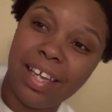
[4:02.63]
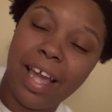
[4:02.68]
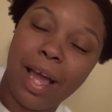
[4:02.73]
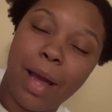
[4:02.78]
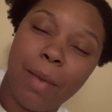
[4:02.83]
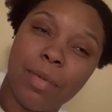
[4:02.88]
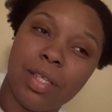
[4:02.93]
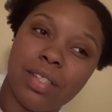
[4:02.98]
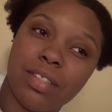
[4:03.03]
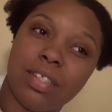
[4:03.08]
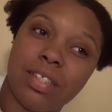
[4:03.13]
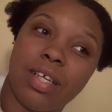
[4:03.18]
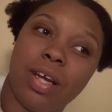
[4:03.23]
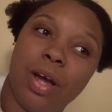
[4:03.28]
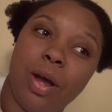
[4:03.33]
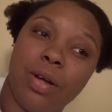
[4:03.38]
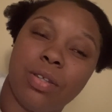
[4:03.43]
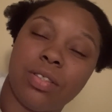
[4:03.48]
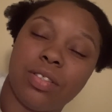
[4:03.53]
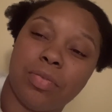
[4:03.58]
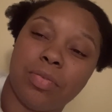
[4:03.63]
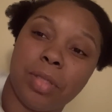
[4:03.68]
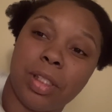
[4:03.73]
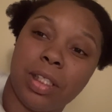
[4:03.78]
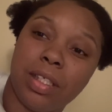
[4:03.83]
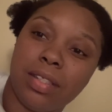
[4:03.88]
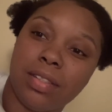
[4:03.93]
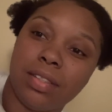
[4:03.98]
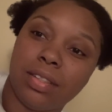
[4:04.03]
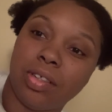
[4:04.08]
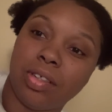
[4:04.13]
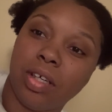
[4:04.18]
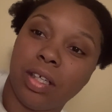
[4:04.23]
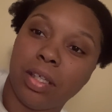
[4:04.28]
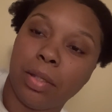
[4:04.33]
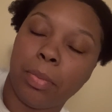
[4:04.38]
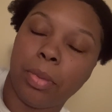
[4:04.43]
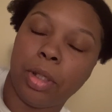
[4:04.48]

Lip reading: how much it costs for me to get started,